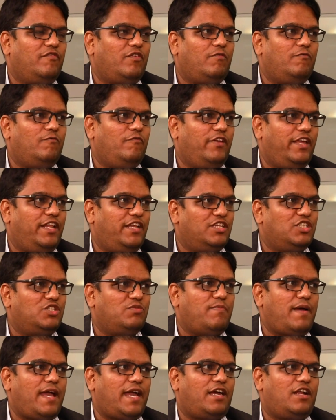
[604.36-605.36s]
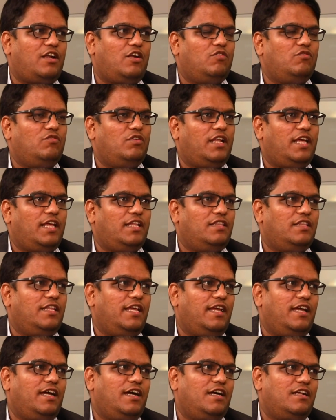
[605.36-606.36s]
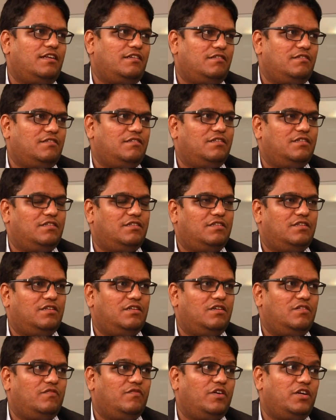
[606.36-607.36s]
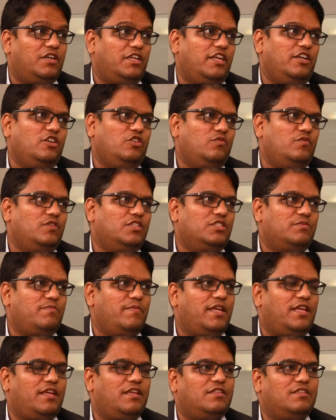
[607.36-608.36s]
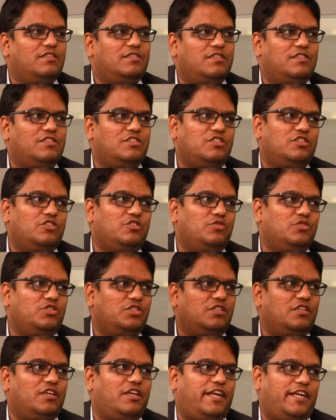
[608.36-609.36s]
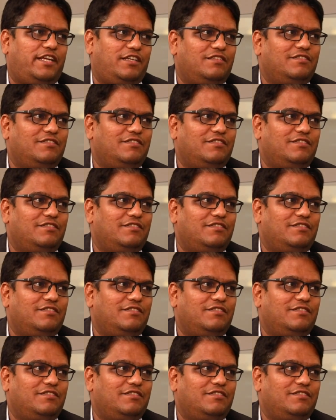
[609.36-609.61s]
from various background, and they are working towards making this institution great.